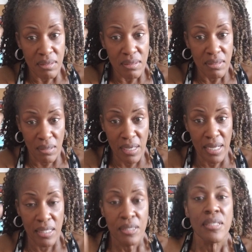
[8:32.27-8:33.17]

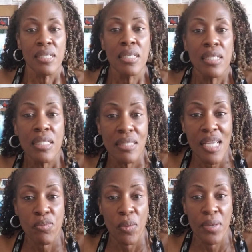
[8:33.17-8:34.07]
okay?
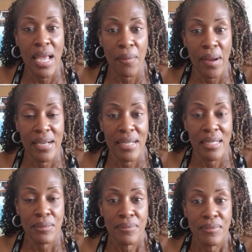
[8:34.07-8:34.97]
That's where we at right
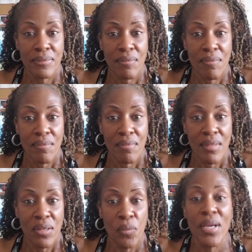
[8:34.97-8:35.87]
now.
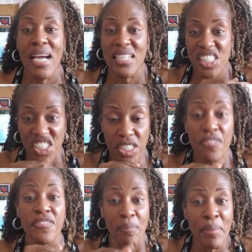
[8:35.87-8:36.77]
We got to
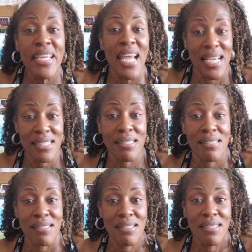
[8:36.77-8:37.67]
shift the
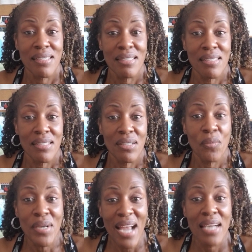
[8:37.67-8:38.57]
BS.
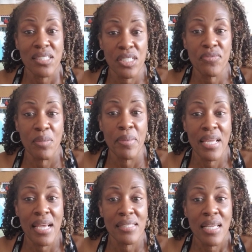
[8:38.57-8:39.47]
We got to shift the
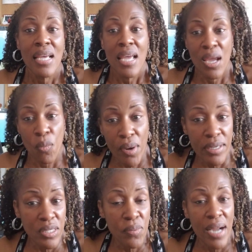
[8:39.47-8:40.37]
BS. And where it
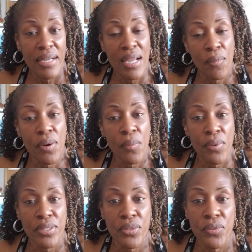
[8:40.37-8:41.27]
is right now and what
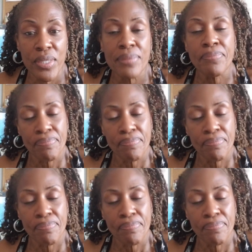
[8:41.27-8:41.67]
we're doing,